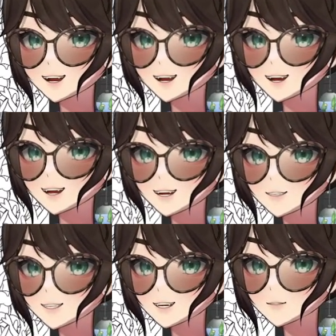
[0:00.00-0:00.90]
Oh,
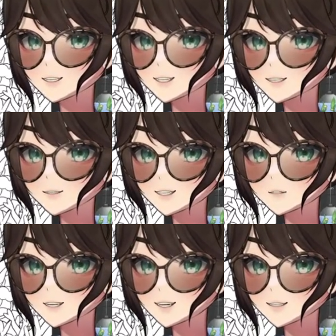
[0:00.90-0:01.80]
now we know. Now we
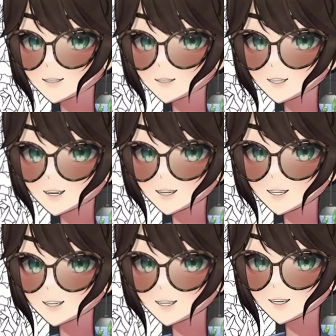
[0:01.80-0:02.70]
gotta decide. I
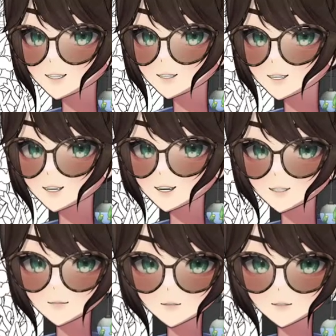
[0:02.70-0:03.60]
guess the colored
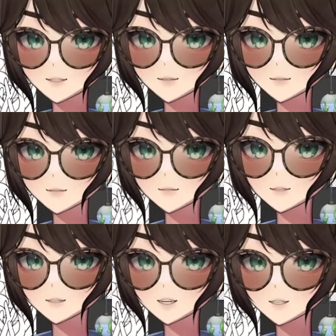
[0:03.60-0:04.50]
pencil is
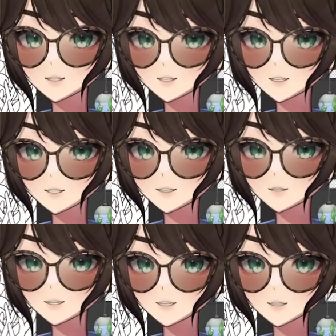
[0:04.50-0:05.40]
probably what would look
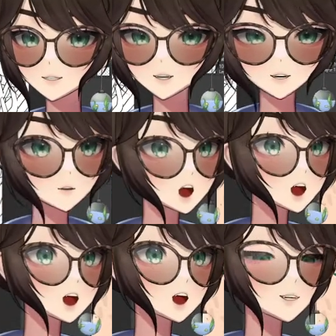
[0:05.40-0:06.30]
bestest, huh?